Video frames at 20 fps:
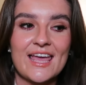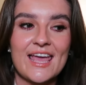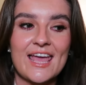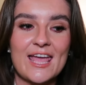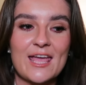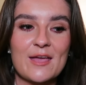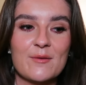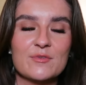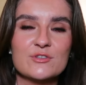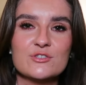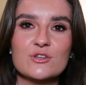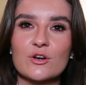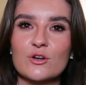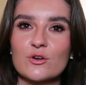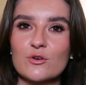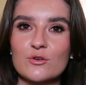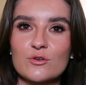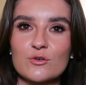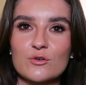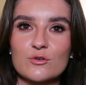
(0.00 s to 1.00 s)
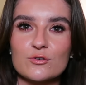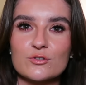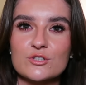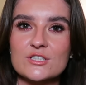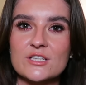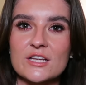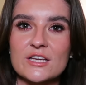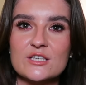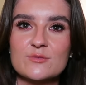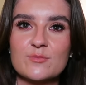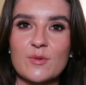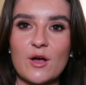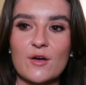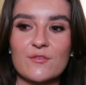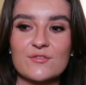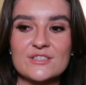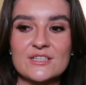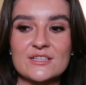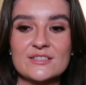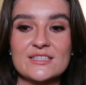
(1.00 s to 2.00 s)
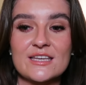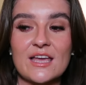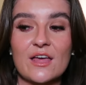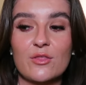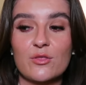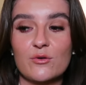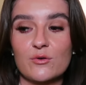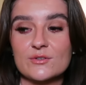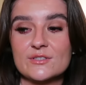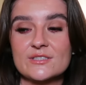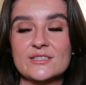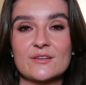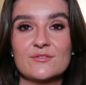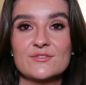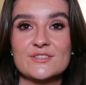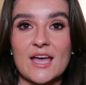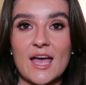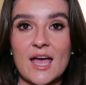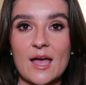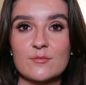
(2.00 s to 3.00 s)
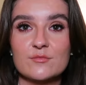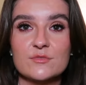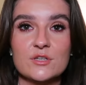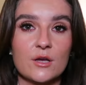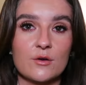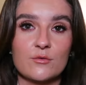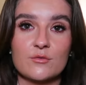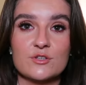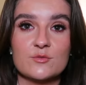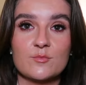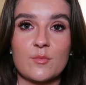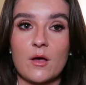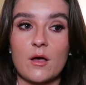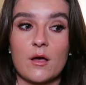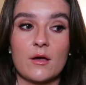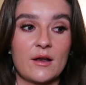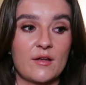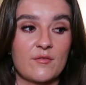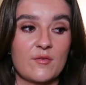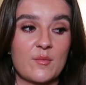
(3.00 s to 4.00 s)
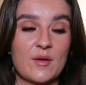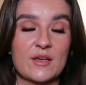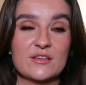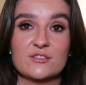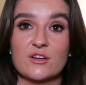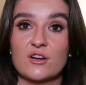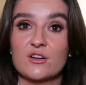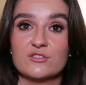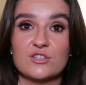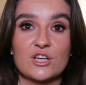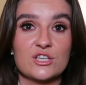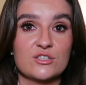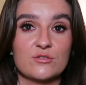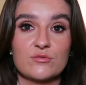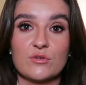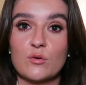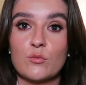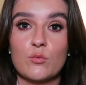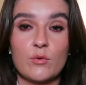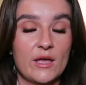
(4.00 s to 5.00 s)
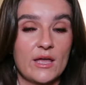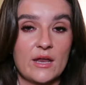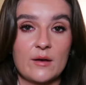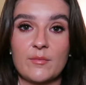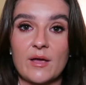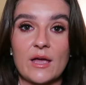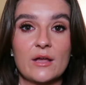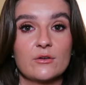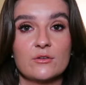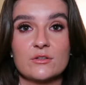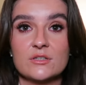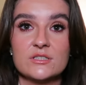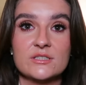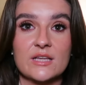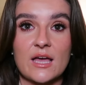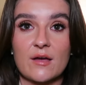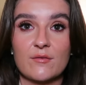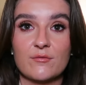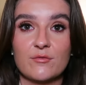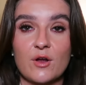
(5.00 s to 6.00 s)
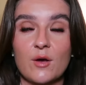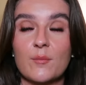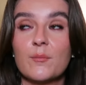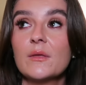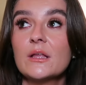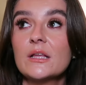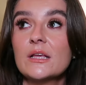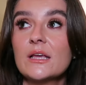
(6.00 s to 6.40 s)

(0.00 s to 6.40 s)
It's got a gorgeous like spa facility. I thought I'd have time to go to the spa and have a massage. I don't know where I'm getting all this time from.